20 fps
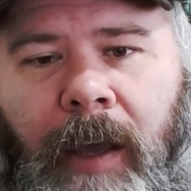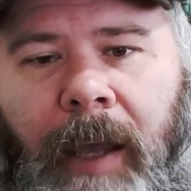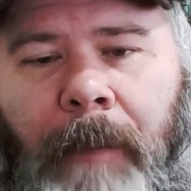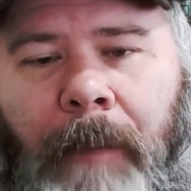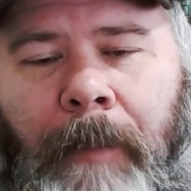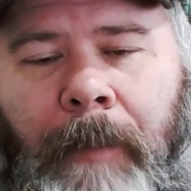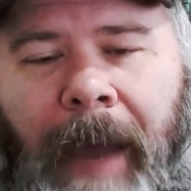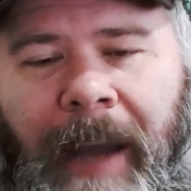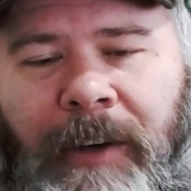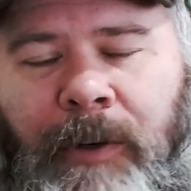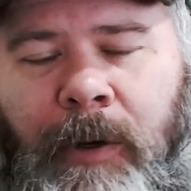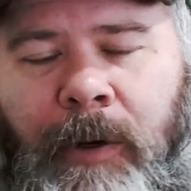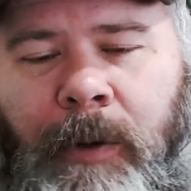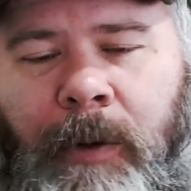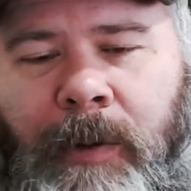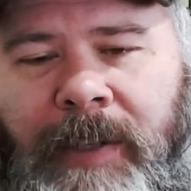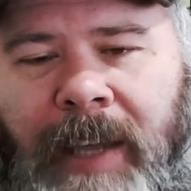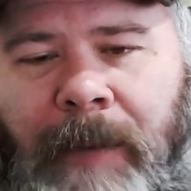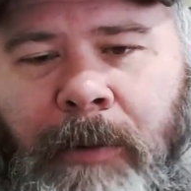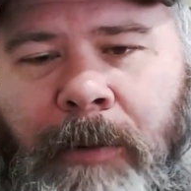and
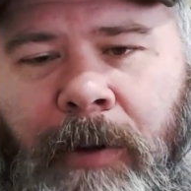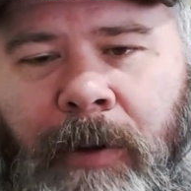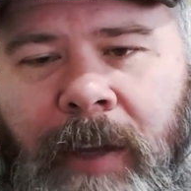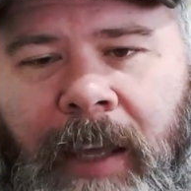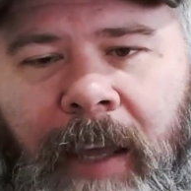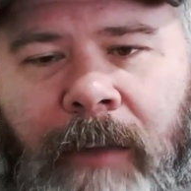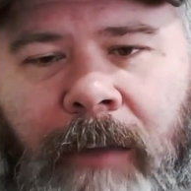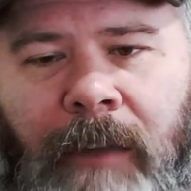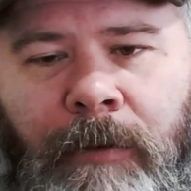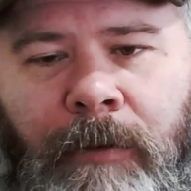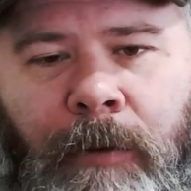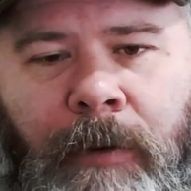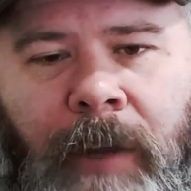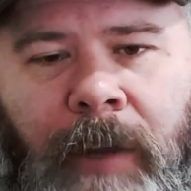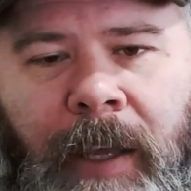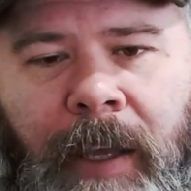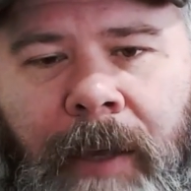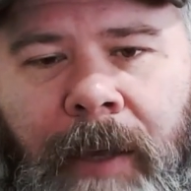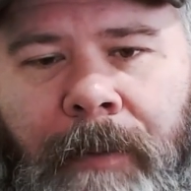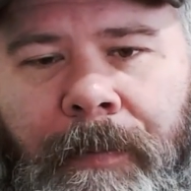Patrick was able to get through
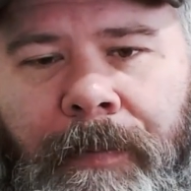to him.